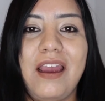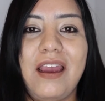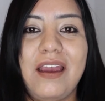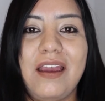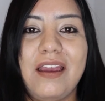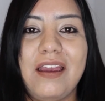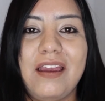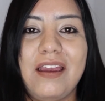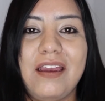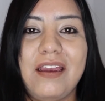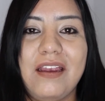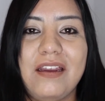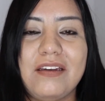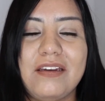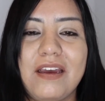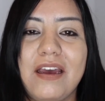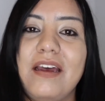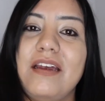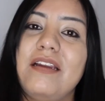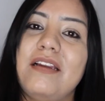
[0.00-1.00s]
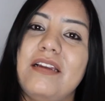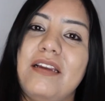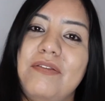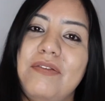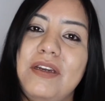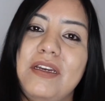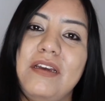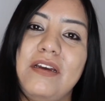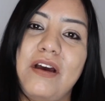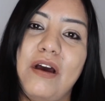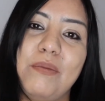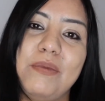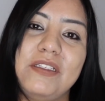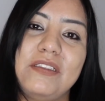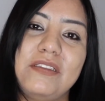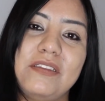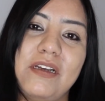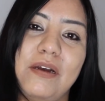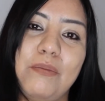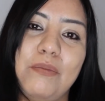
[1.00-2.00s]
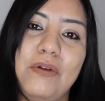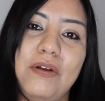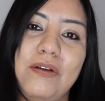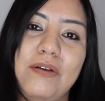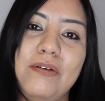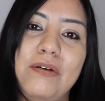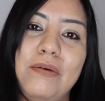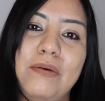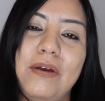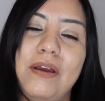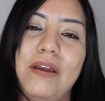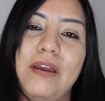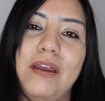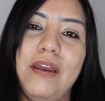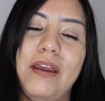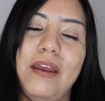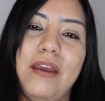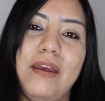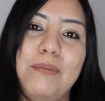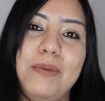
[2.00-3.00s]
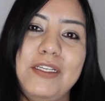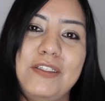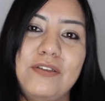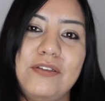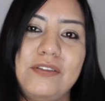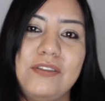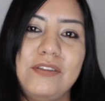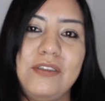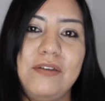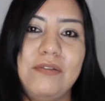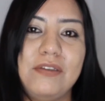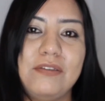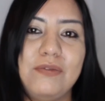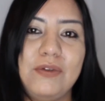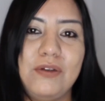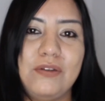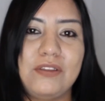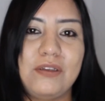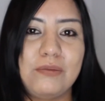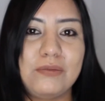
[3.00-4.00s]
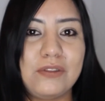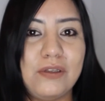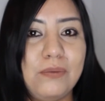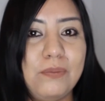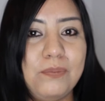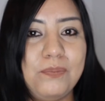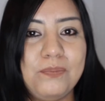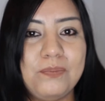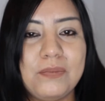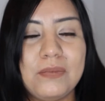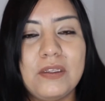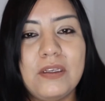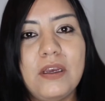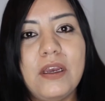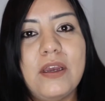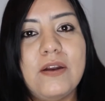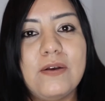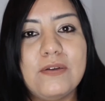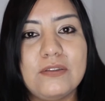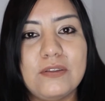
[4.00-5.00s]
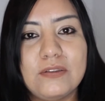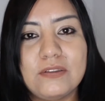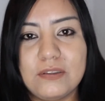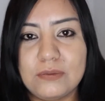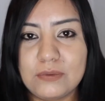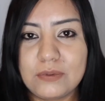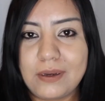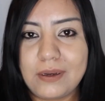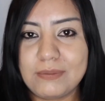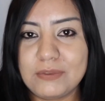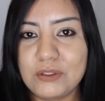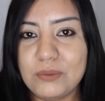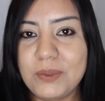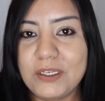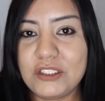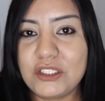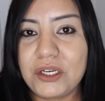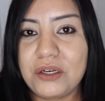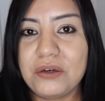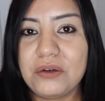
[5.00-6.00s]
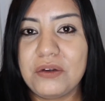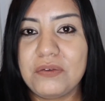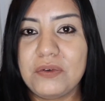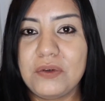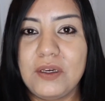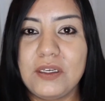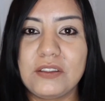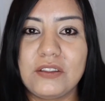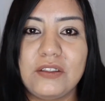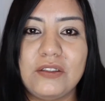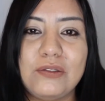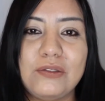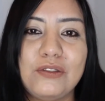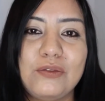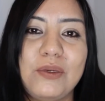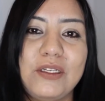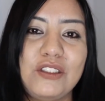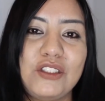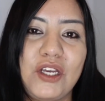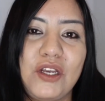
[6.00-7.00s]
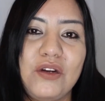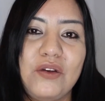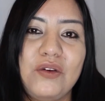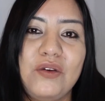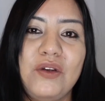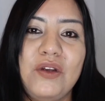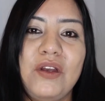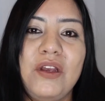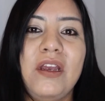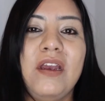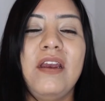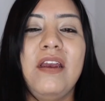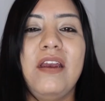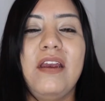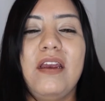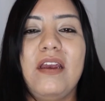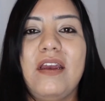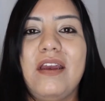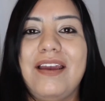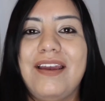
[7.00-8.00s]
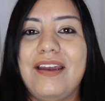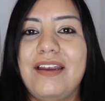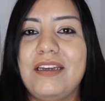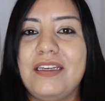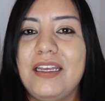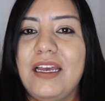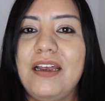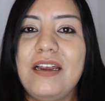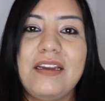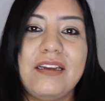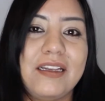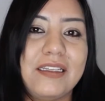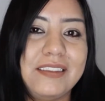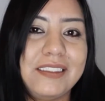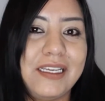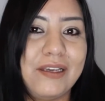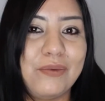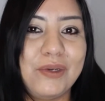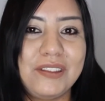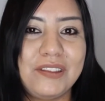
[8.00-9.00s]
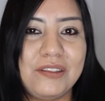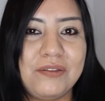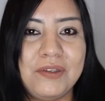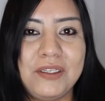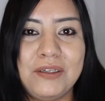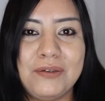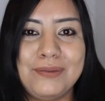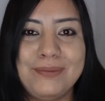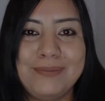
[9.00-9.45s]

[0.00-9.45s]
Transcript: and yeah leave any comments down below and make sure to give this video a thumbs up and also subscribe to my channel if you guys are new to my channel and yeah let's get right to the video